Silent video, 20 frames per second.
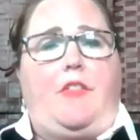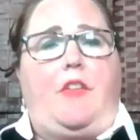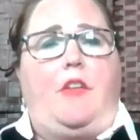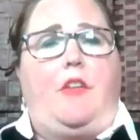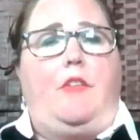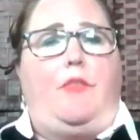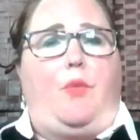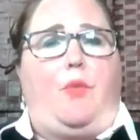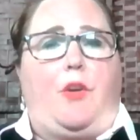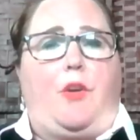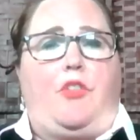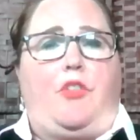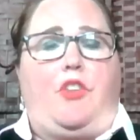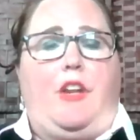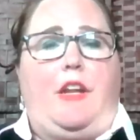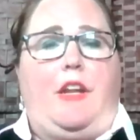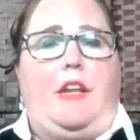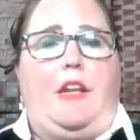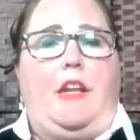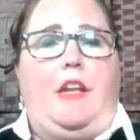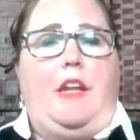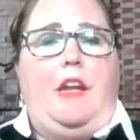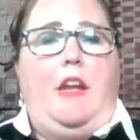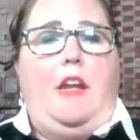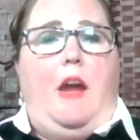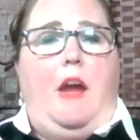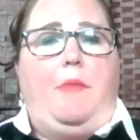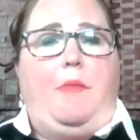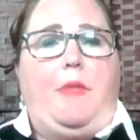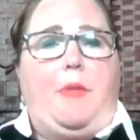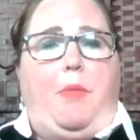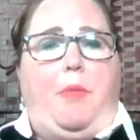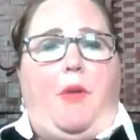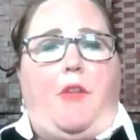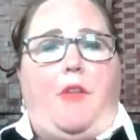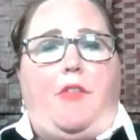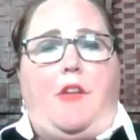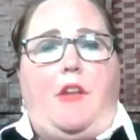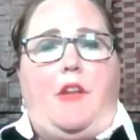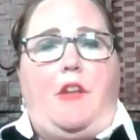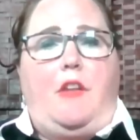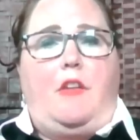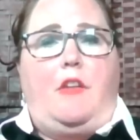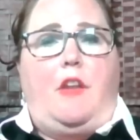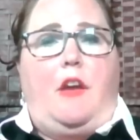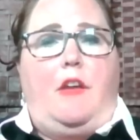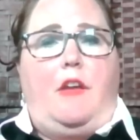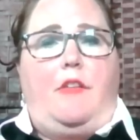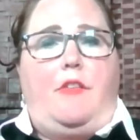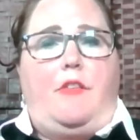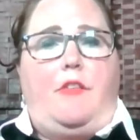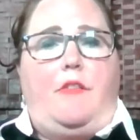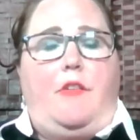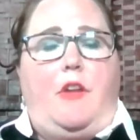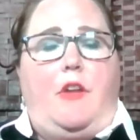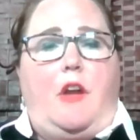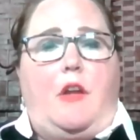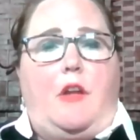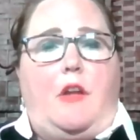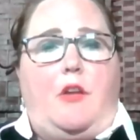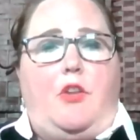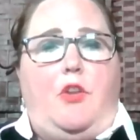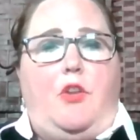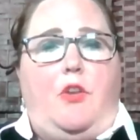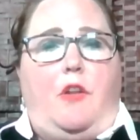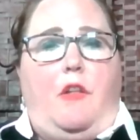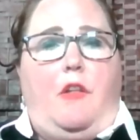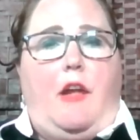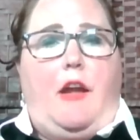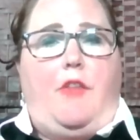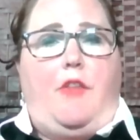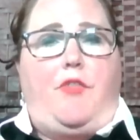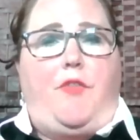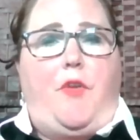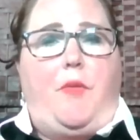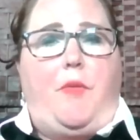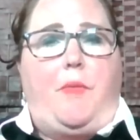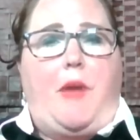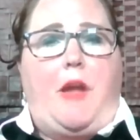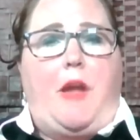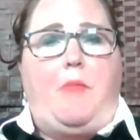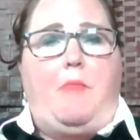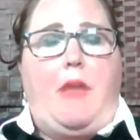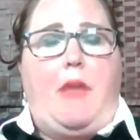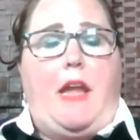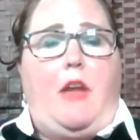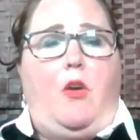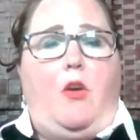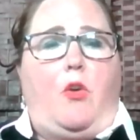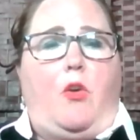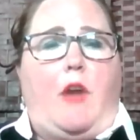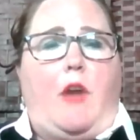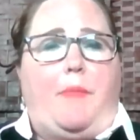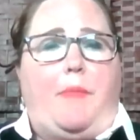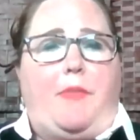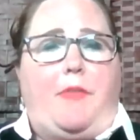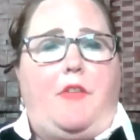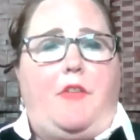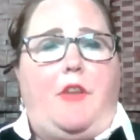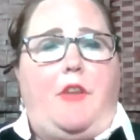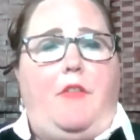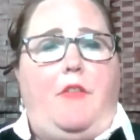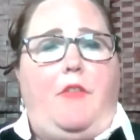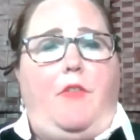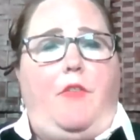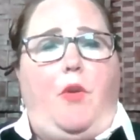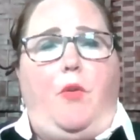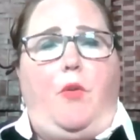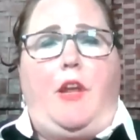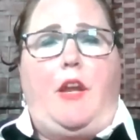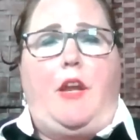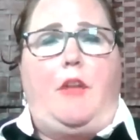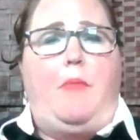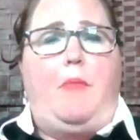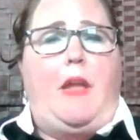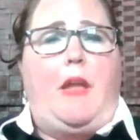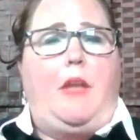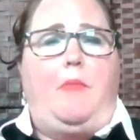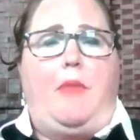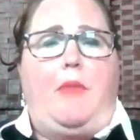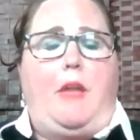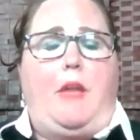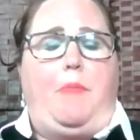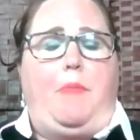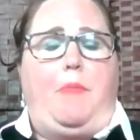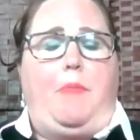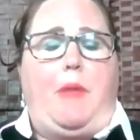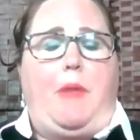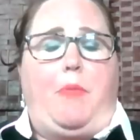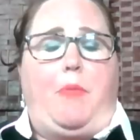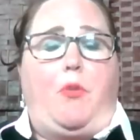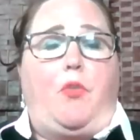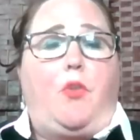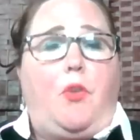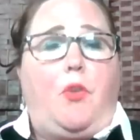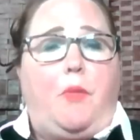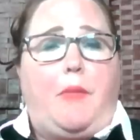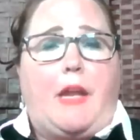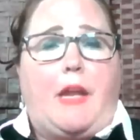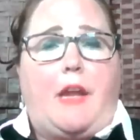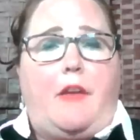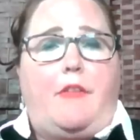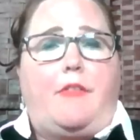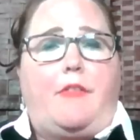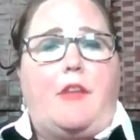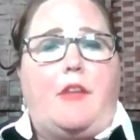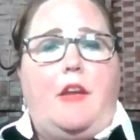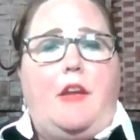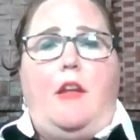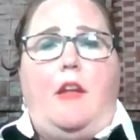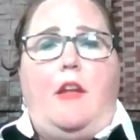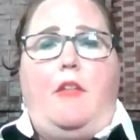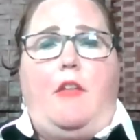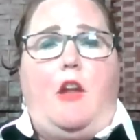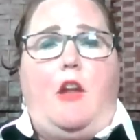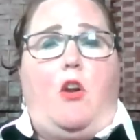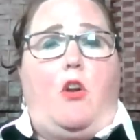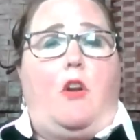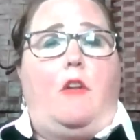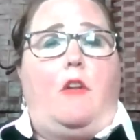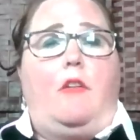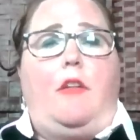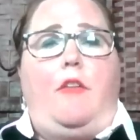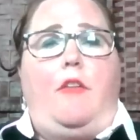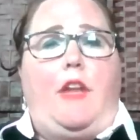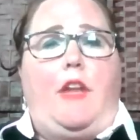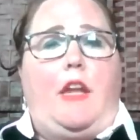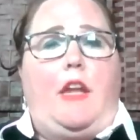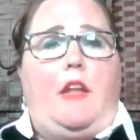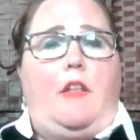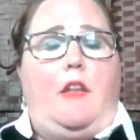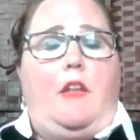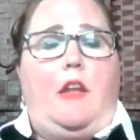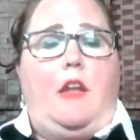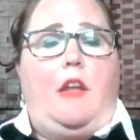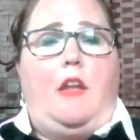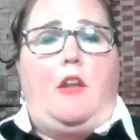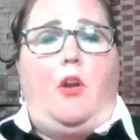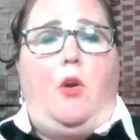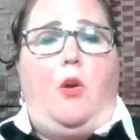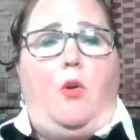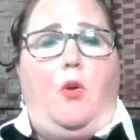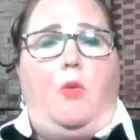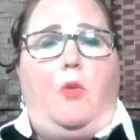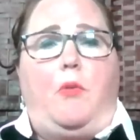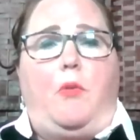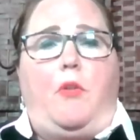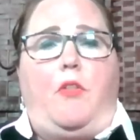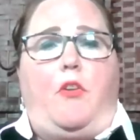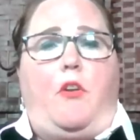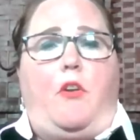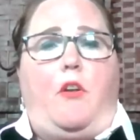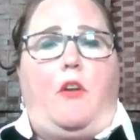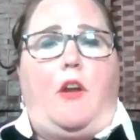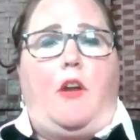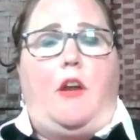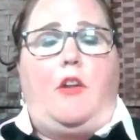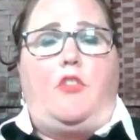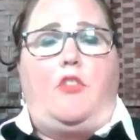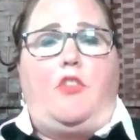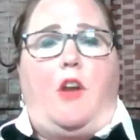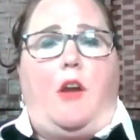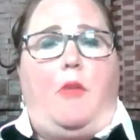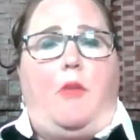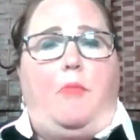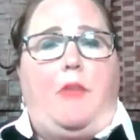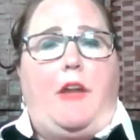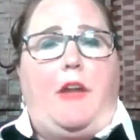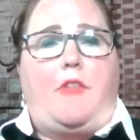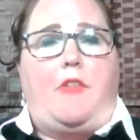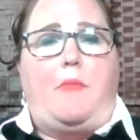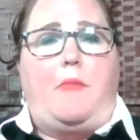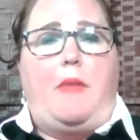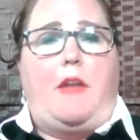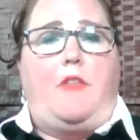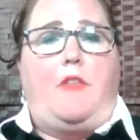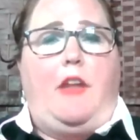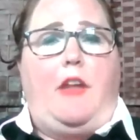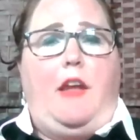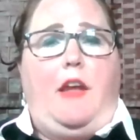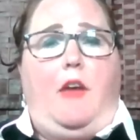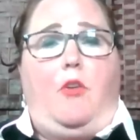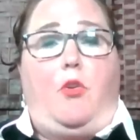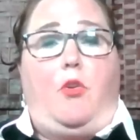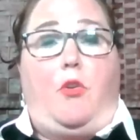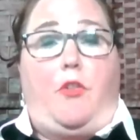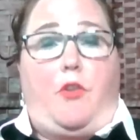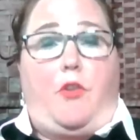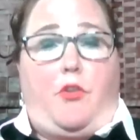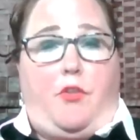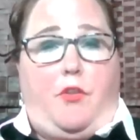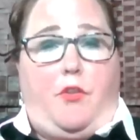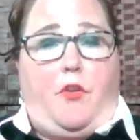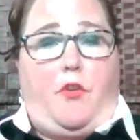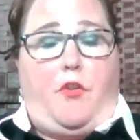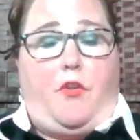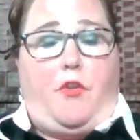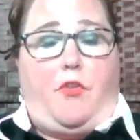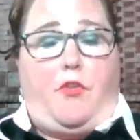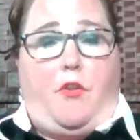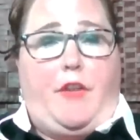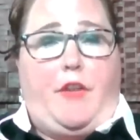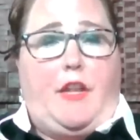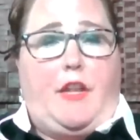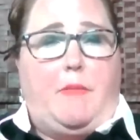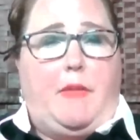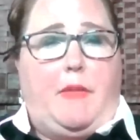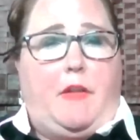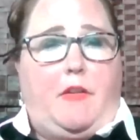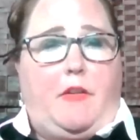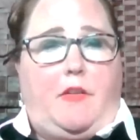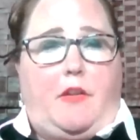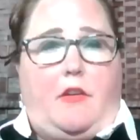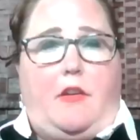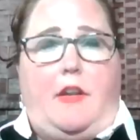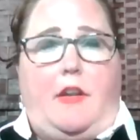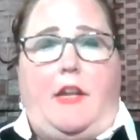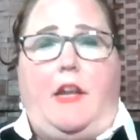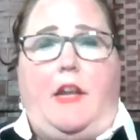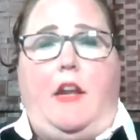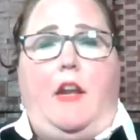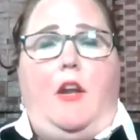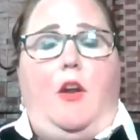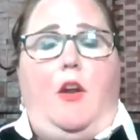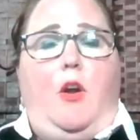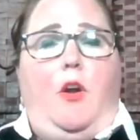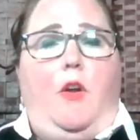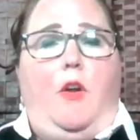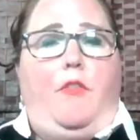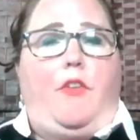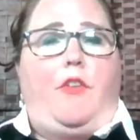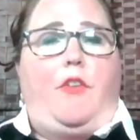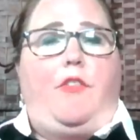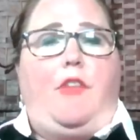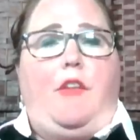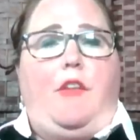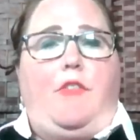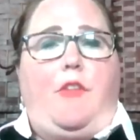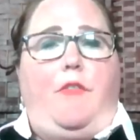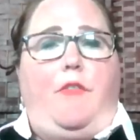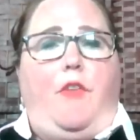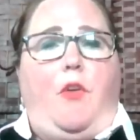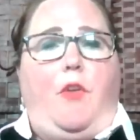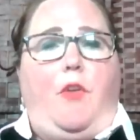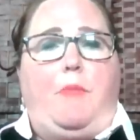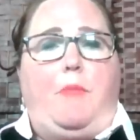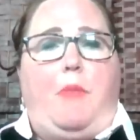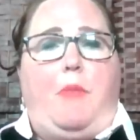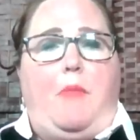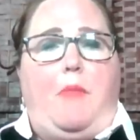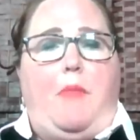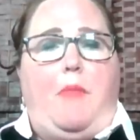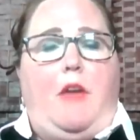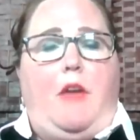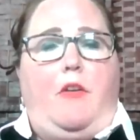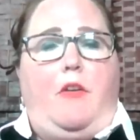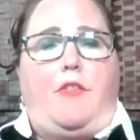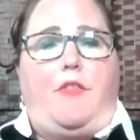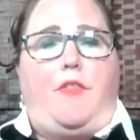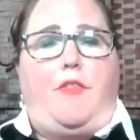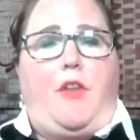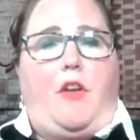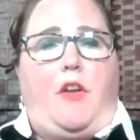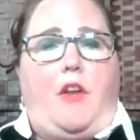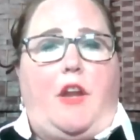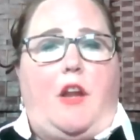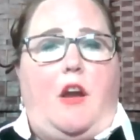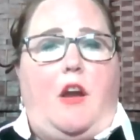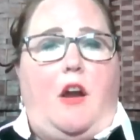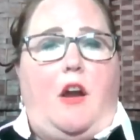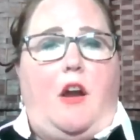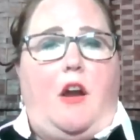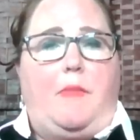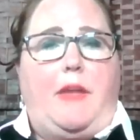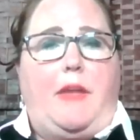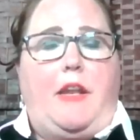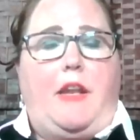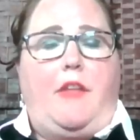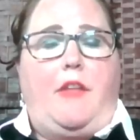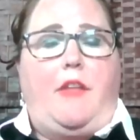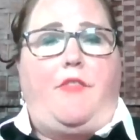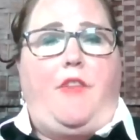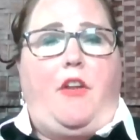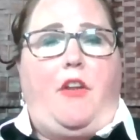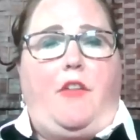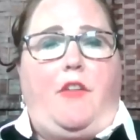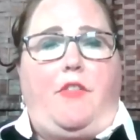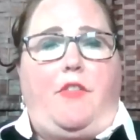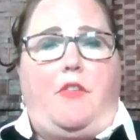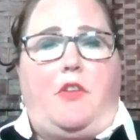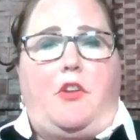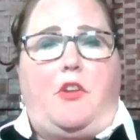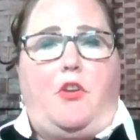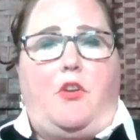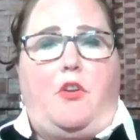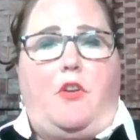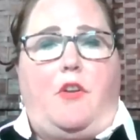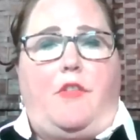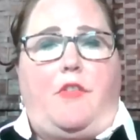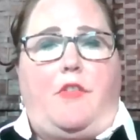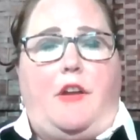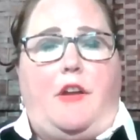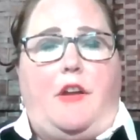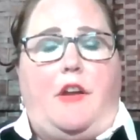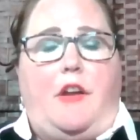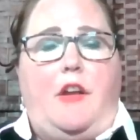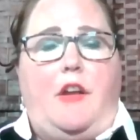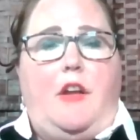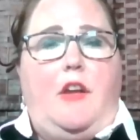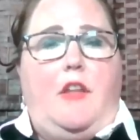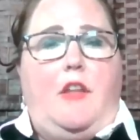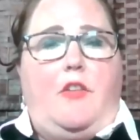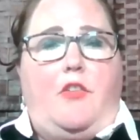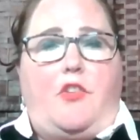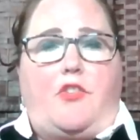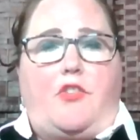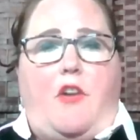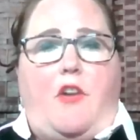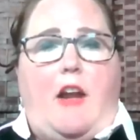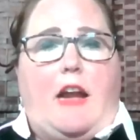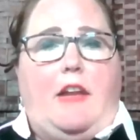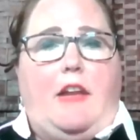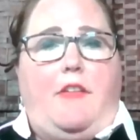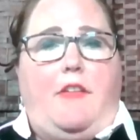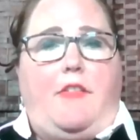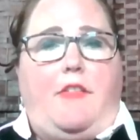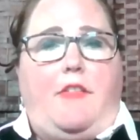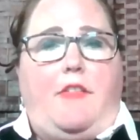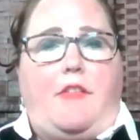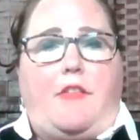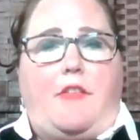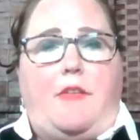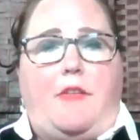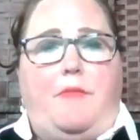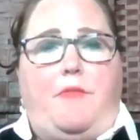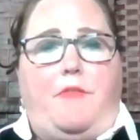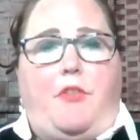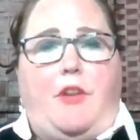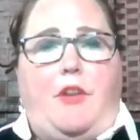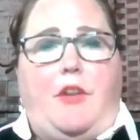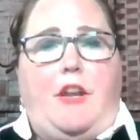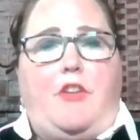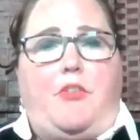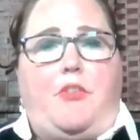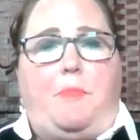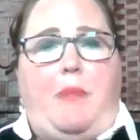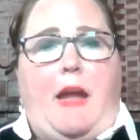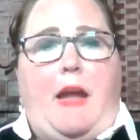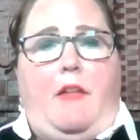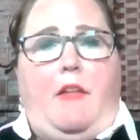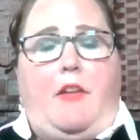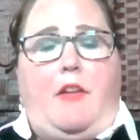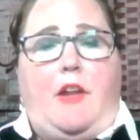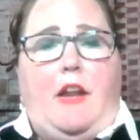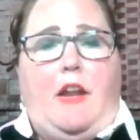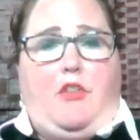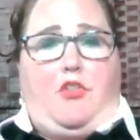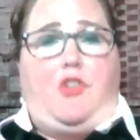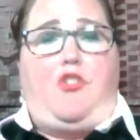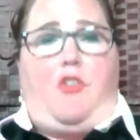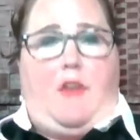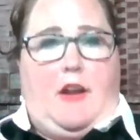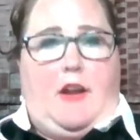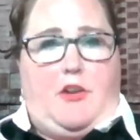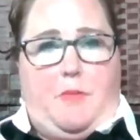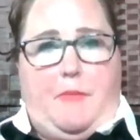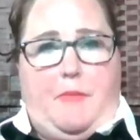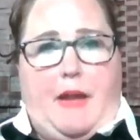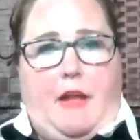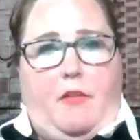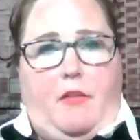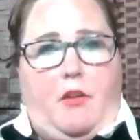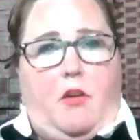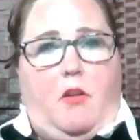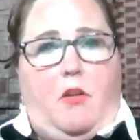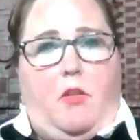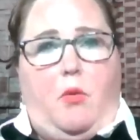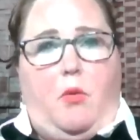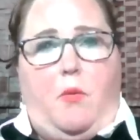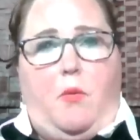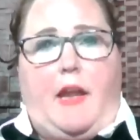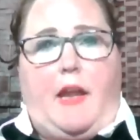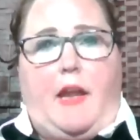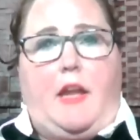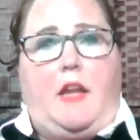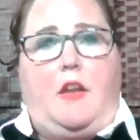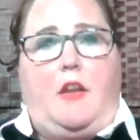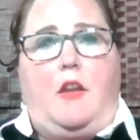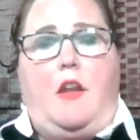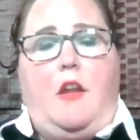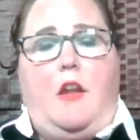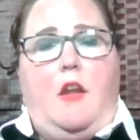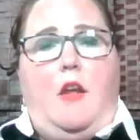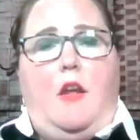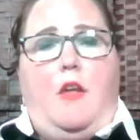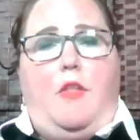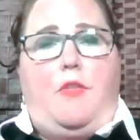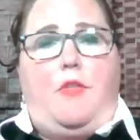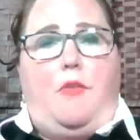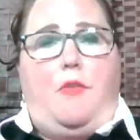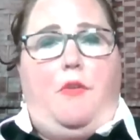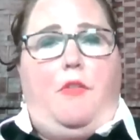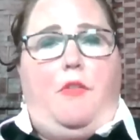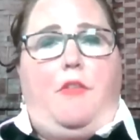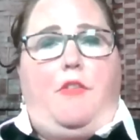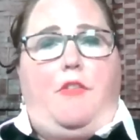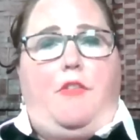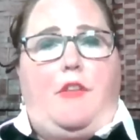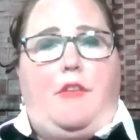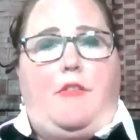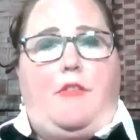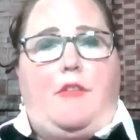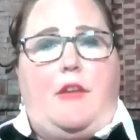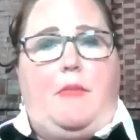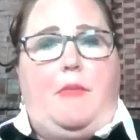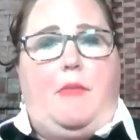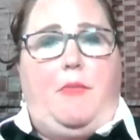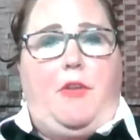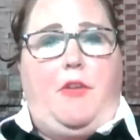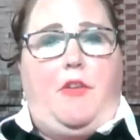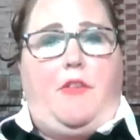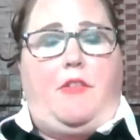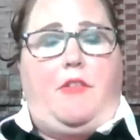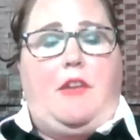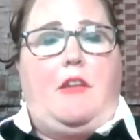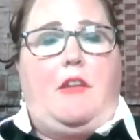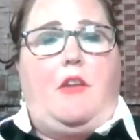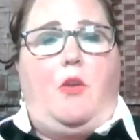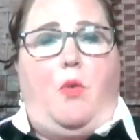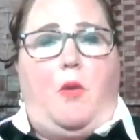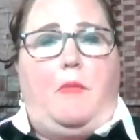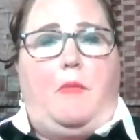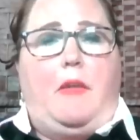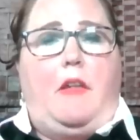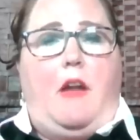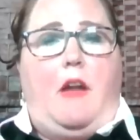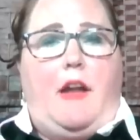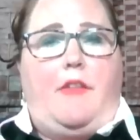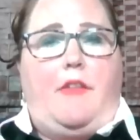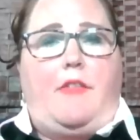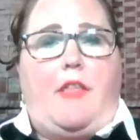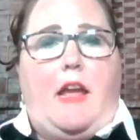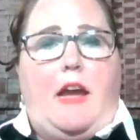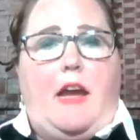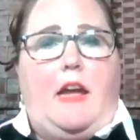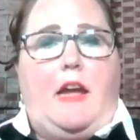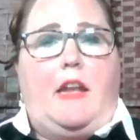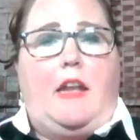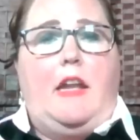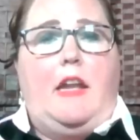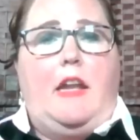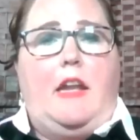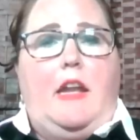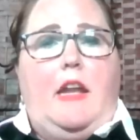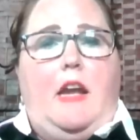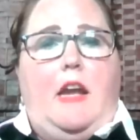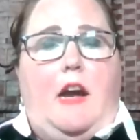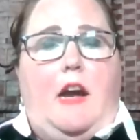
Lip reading: it's unfortunate. I mean, the president does utilize vote by mail or absentee voting, and many, many people do because they aren't living in at home, or their job takes them out of town, or they're serving in the military overseas. So voting by mail is very common. It's very secure. There's a tracking system for each ballot. You can actually track your ballot all the way in through the system. And we just need to normalize that